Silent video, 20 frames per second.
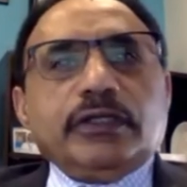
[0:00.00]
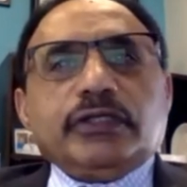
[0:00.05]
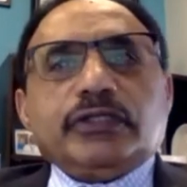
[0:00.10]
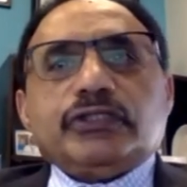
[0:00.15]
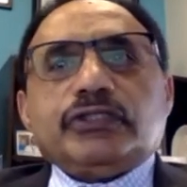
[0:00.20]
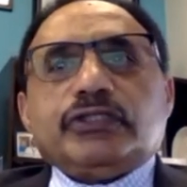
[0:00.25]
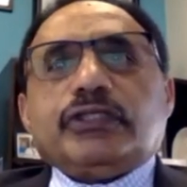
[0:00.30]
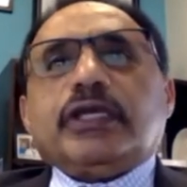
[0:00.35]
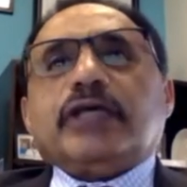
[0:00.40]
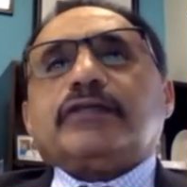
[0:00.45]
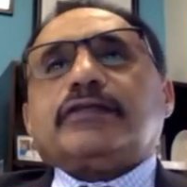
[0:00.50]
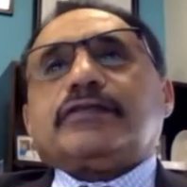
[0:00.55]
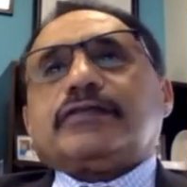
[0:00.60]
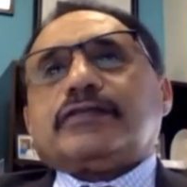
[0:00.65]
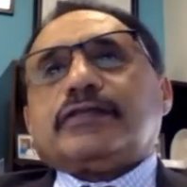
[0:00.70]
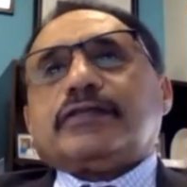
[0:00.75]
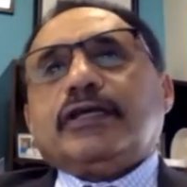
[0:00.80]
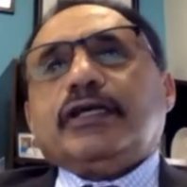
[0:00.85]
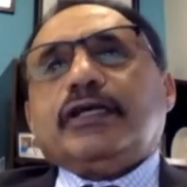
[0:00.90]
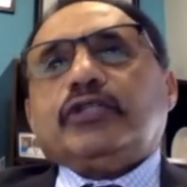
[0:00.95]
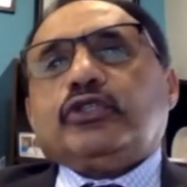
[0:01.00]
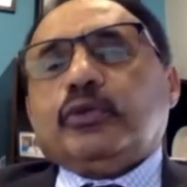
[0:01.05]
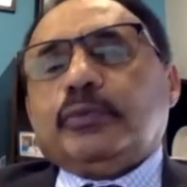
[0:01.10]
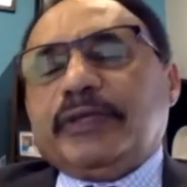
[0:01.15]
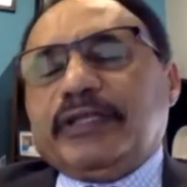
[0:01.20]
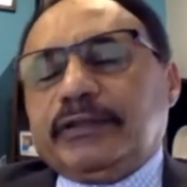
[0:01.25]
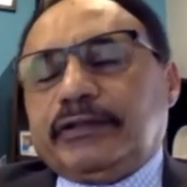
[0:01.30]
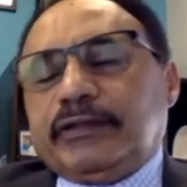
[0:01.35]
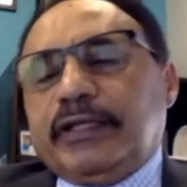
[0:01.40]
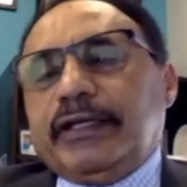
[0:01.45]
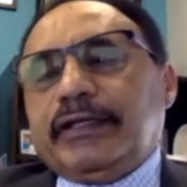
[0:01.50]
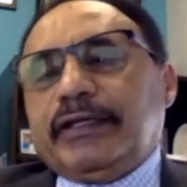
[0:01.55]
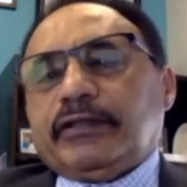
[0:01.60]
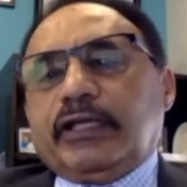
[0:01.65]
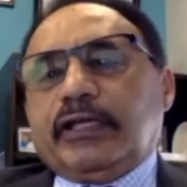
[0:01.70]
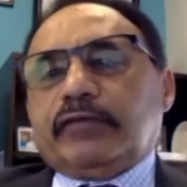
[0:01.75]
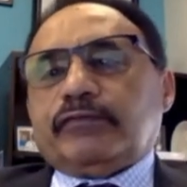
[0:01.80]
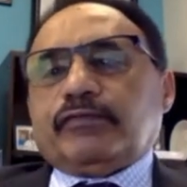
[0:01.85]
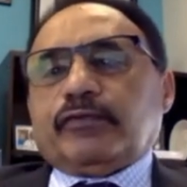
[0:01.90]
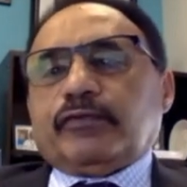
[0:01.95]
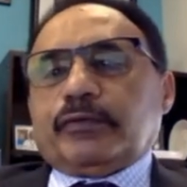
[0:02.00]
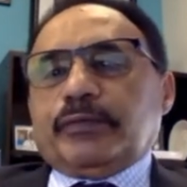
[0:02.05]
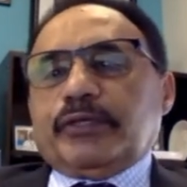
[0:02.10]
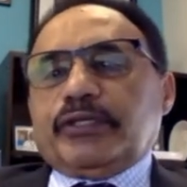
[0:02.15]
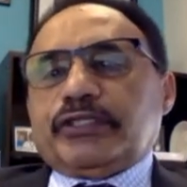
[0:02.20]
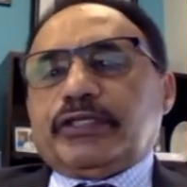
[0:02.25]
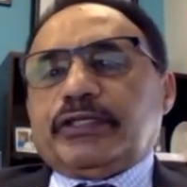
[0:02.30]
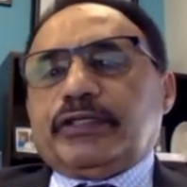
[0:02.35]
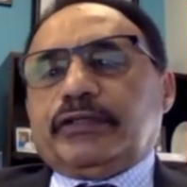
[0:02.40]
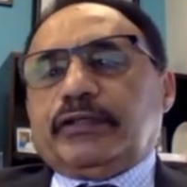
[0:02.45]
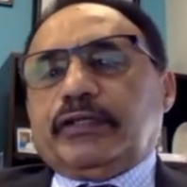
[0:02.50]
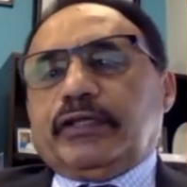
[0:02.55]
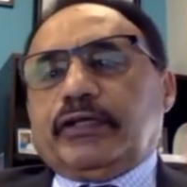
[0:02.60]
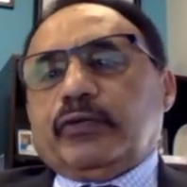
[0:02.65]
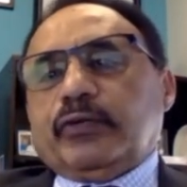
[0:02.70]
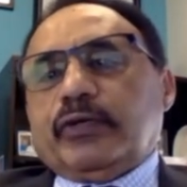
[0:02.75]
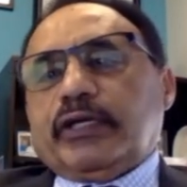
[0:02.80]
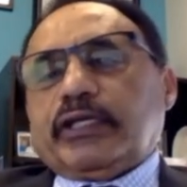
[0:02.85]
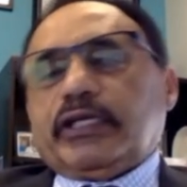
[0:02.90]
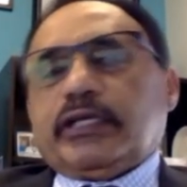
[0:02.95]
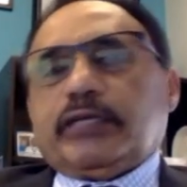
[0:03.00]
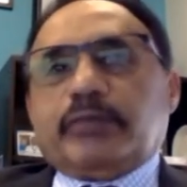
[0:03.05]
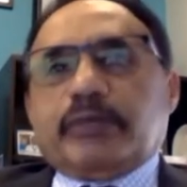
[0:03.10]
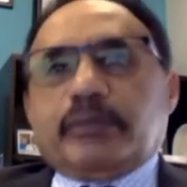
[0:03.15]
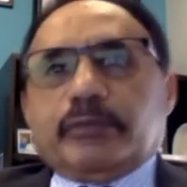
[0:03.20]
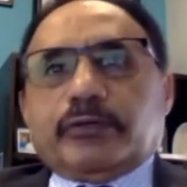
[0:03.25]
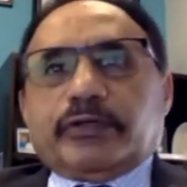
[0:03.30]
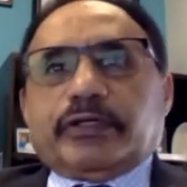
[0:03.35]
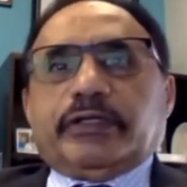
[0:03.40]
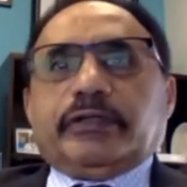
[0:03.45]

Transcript: just to maintain the information in their working memory.